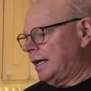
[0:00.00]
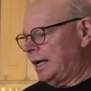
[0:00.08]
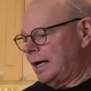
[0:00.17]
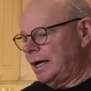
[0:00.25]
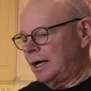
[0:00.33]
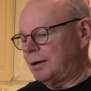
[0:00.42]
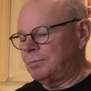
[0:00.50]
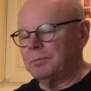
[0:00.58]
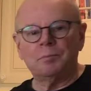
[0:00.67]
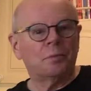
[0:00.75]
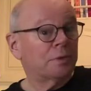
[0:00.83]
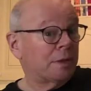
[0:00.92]

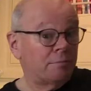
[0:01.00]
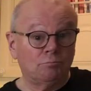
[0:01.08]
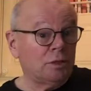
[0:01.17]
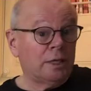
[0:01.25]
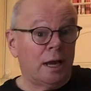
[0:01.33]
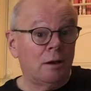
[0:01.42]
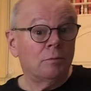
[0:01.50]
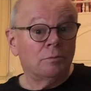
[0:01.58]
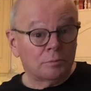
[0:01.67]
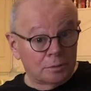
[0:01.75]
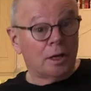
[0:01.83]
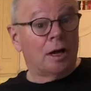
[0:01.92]
But
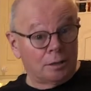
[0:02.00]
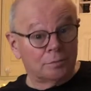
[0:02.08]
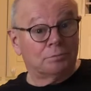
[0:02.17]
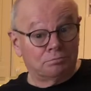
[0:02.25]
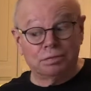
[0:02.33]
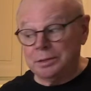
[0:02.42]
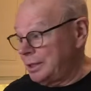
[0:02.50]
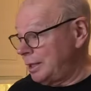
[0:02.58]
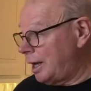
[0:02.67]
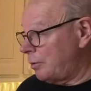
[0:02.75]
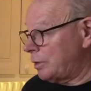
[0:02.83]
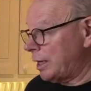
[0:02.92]
we'll